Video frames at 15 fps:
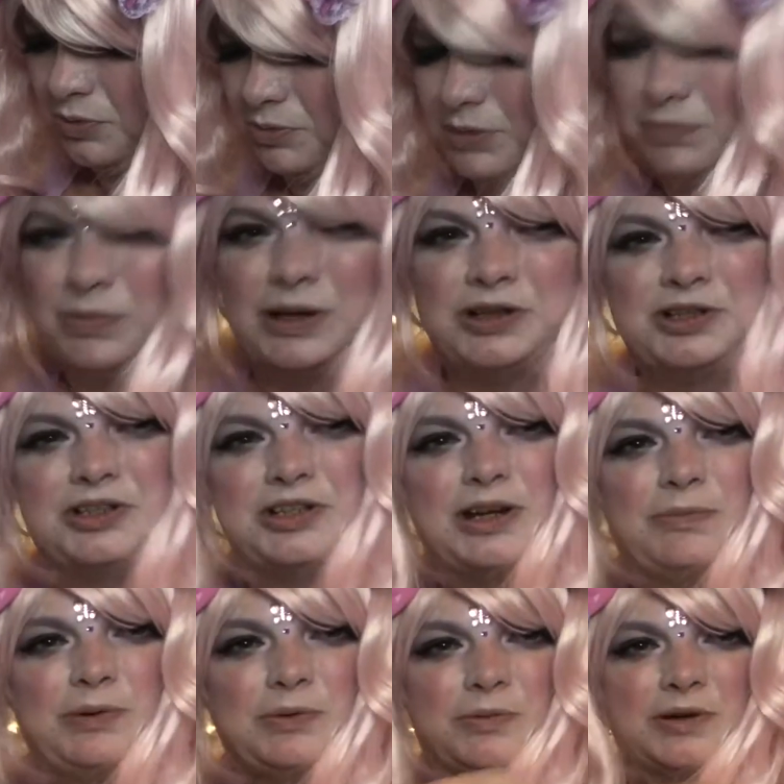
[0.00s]
be bunched
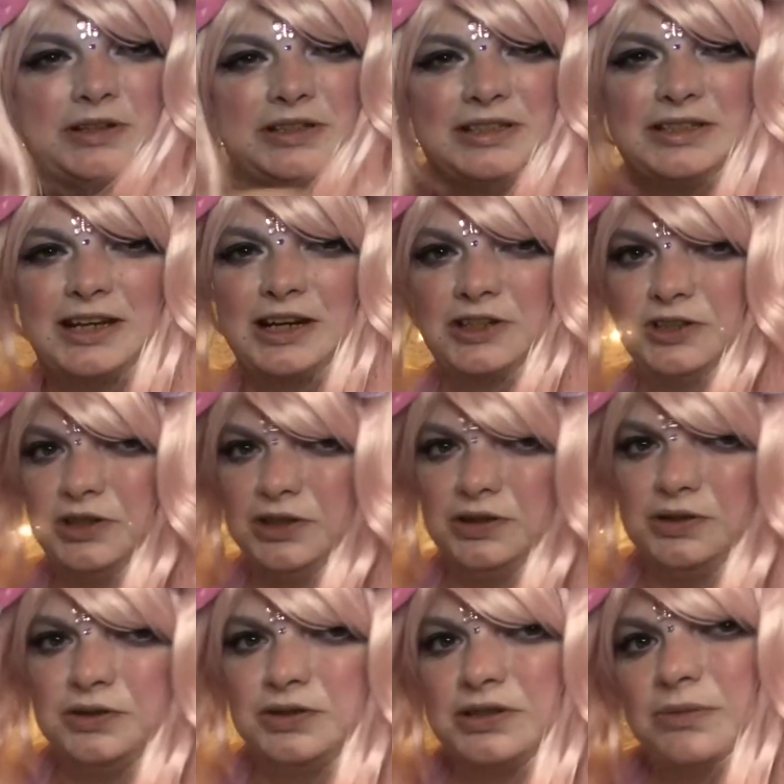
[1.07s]
up in one section
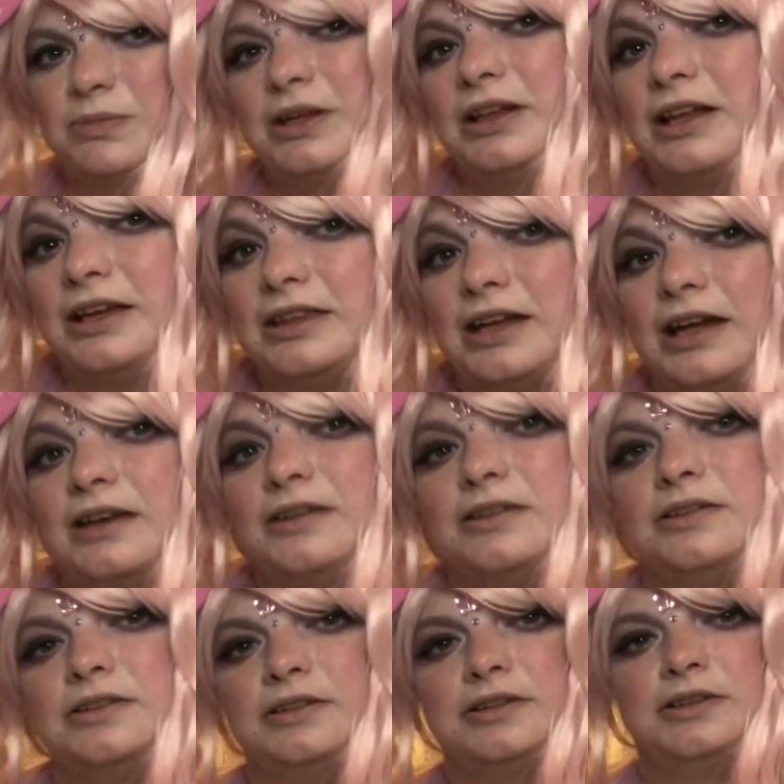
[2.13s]
or something like that.
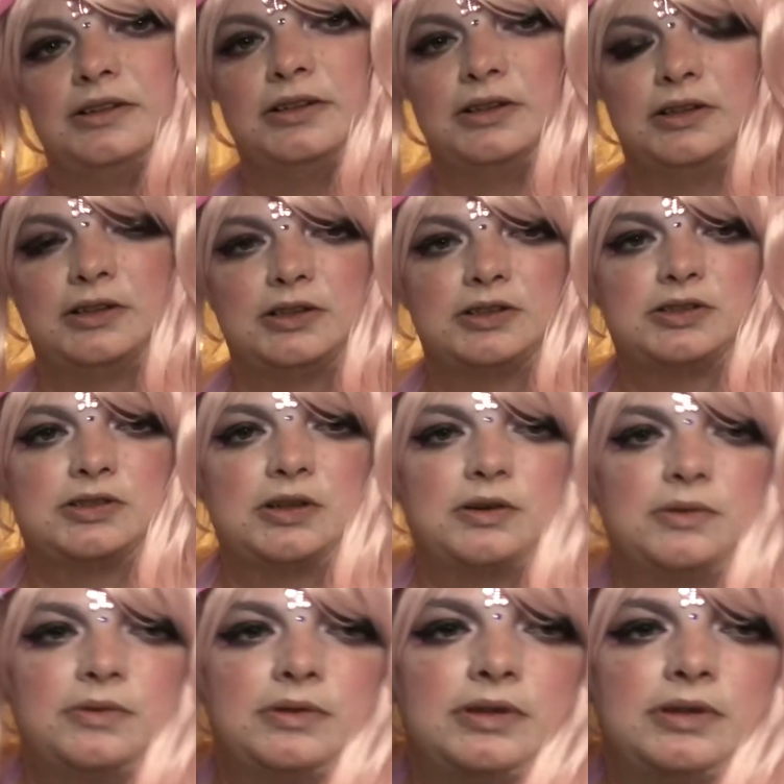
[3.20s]
So